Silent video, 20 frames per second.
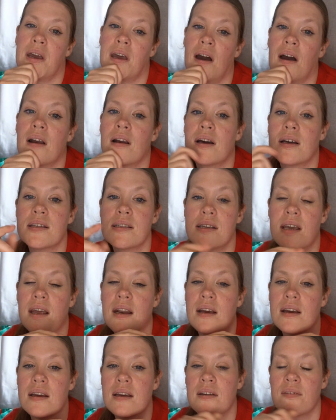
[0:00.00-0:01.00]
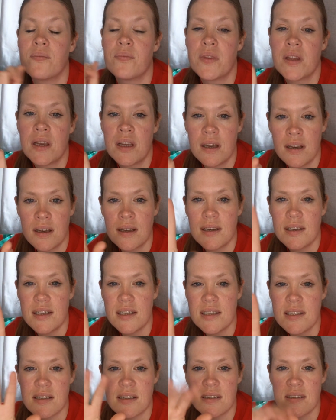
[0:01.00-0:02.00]
I like to get it
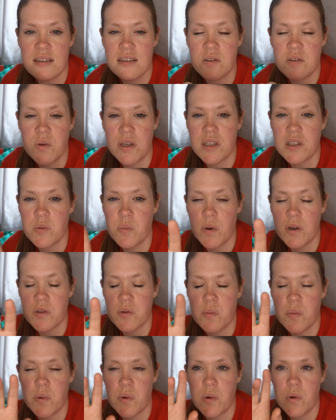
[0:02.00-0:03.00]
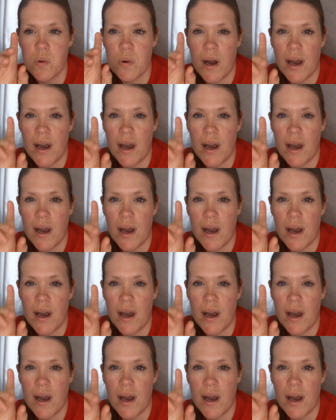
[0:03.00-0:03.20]
listed as quick as possible.